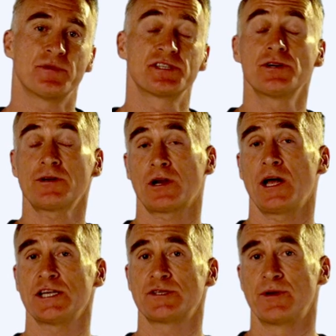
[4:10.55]
the circuit
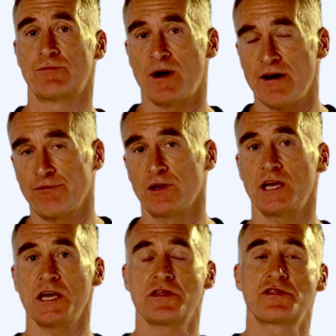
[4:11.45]
class will be
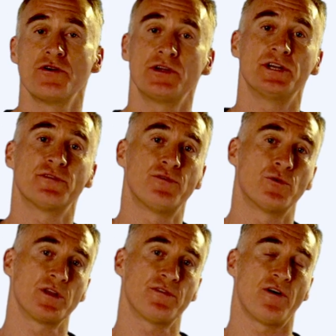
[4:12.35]
roughly 30 to
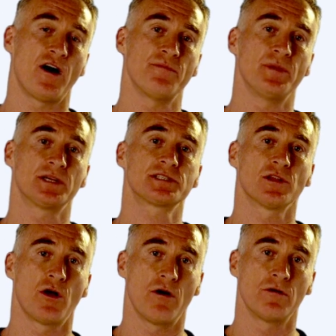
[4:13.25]
45 minutes
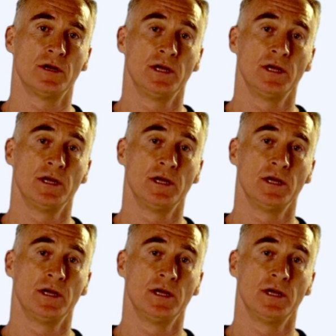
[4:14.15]
long.